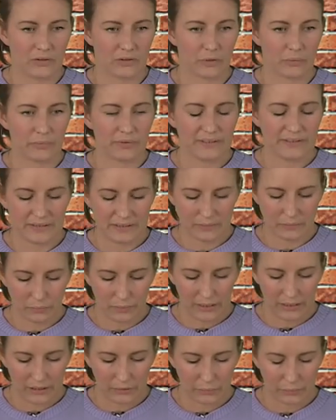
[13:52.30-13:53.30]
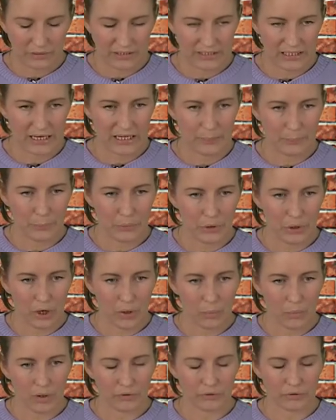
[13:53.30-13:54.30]
so this is where you would tape
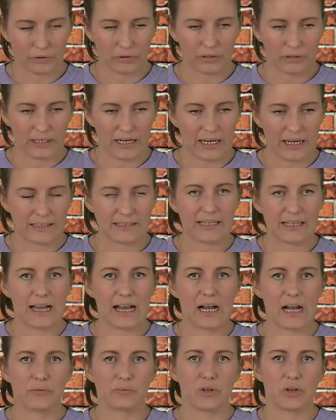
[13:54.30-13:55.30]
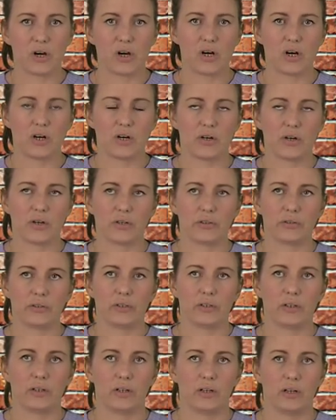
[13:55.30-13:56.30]
your watercolour card down or
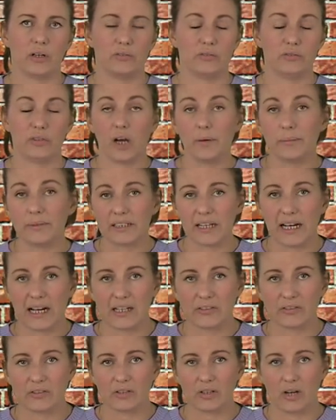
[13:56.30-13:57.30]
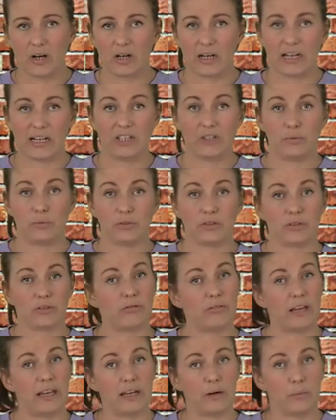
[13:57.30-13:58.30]
your normal cardstock and you would
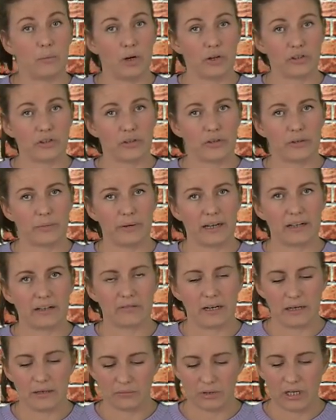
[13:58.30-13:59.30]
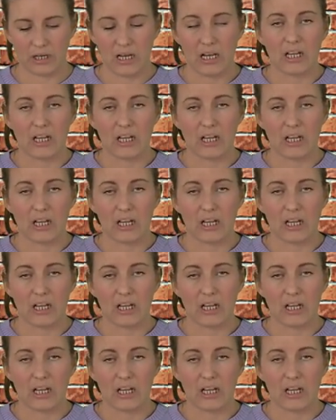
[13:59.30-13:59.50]
create a wash on the background.